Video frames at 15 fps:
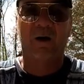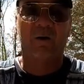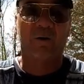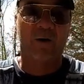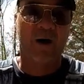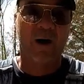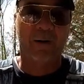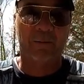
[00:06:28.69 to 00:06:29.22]

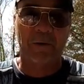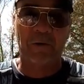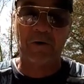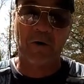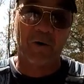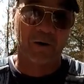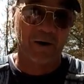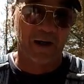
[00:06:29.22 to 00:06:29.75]
crappie
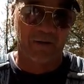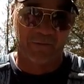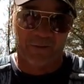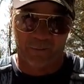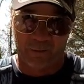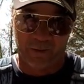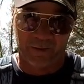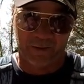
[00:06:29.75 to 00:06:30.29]
are
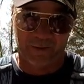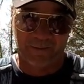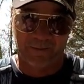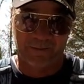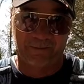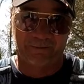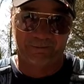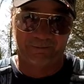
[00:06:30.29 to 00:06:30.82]
everywhere.
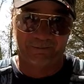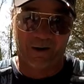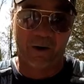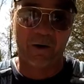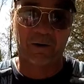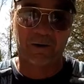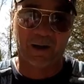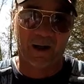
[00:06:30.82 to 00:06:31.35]

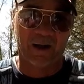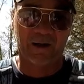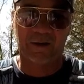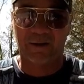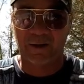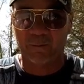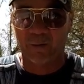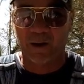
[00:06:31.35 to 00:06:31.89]
Our
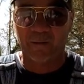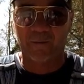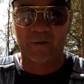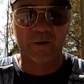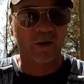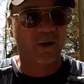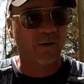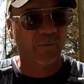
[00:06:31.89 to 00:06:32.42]
lakes and
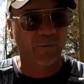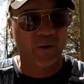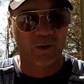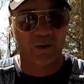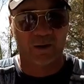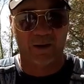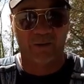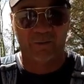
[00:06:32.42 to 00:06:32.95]
rivers are
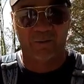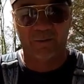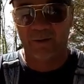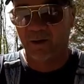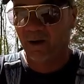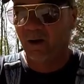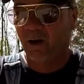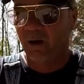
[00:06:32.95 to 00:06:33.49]
full of them.
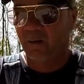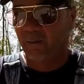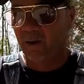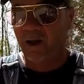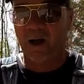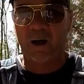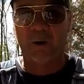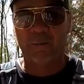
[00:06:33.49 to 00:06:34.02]

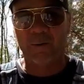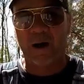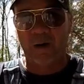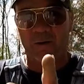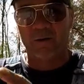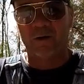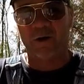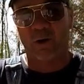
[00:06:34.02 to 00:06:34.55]
But I hope
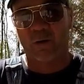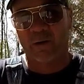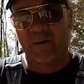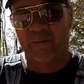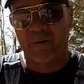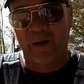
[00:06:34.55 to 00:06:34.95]
y'all enjoy the